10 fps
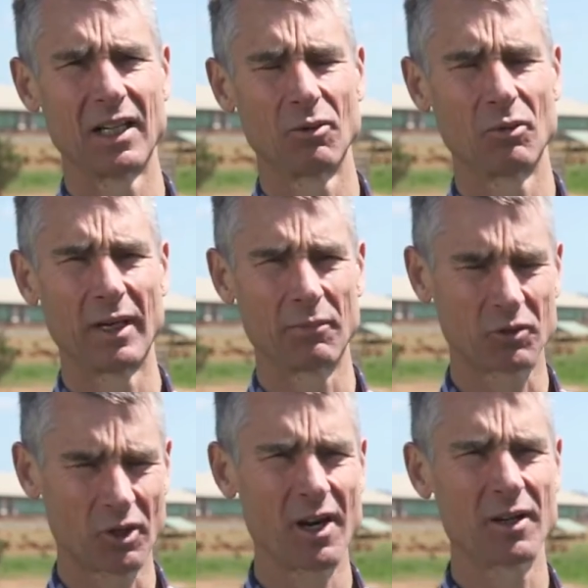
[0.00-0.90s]
We're
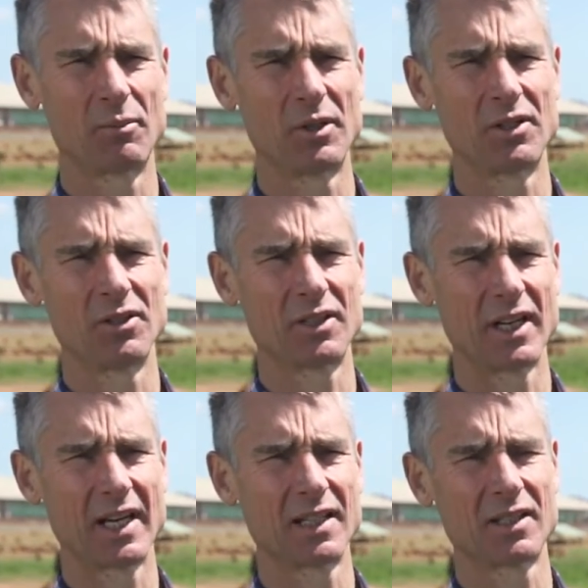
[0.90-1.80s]
trying to produce
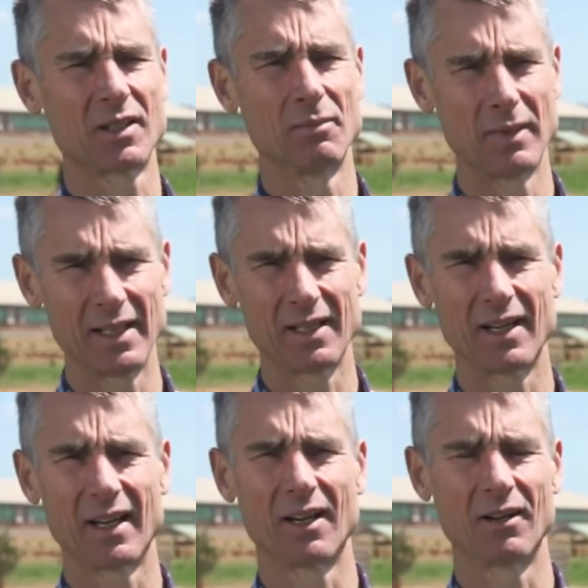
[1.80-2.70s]
eggs to meet
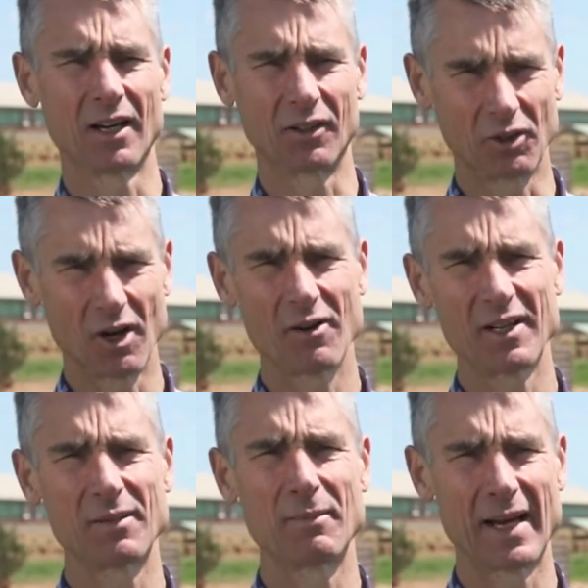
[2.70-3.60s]
a growing
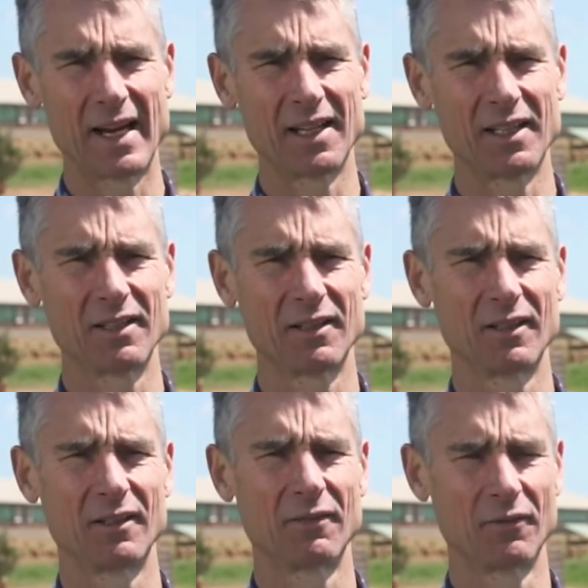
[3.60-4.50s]
demand
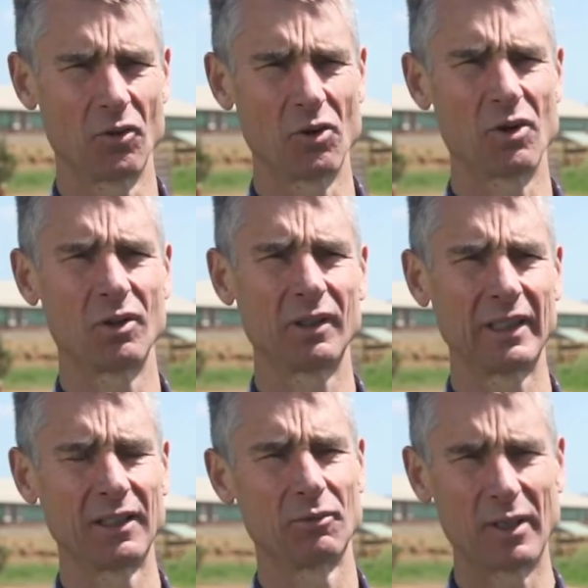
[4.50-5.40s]
for
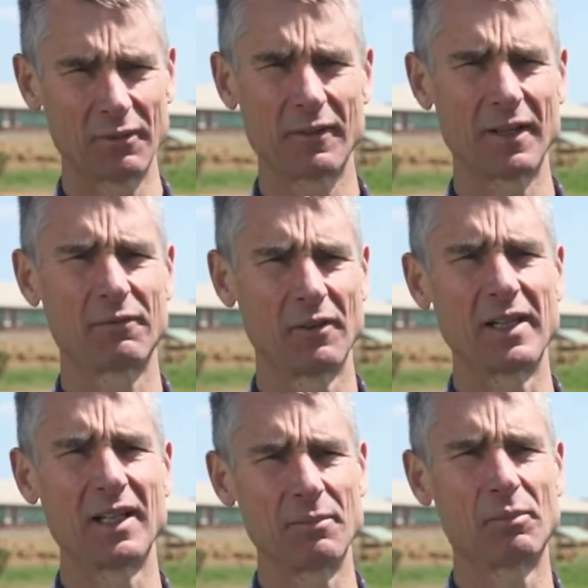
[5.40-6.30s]

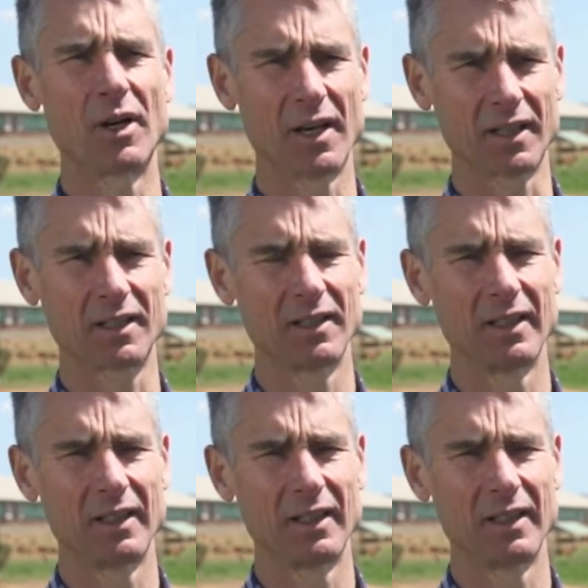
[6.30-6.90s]
welfare-friendly product.